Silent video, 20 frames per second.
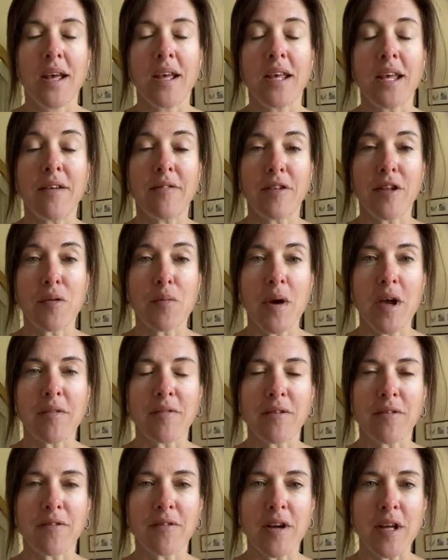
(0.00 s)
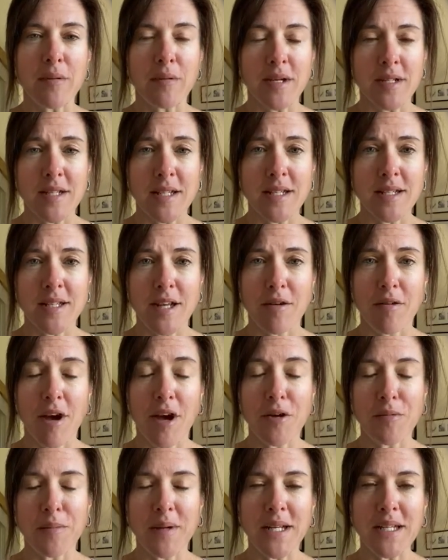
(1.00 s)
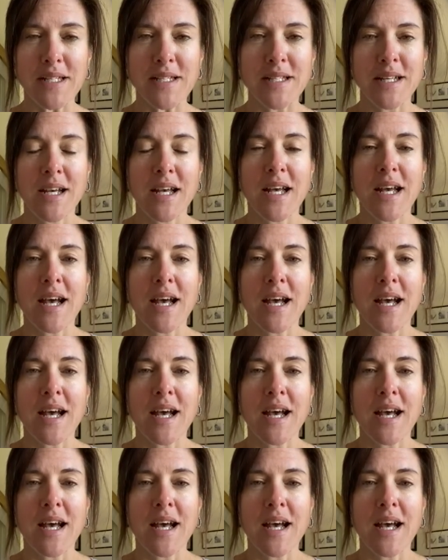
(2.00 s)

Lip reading: giving them away for free because they're so hopeless.